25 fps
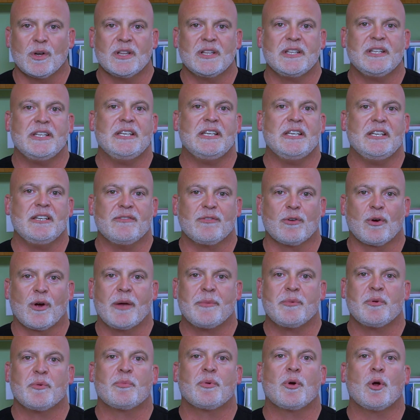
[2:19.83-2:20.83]
Aleve or
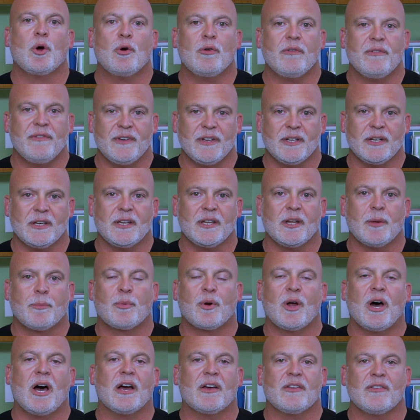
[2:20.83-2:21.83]
ibuprofen,
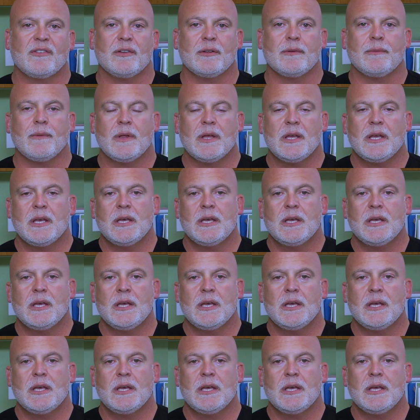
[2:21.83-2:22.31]
naproxen.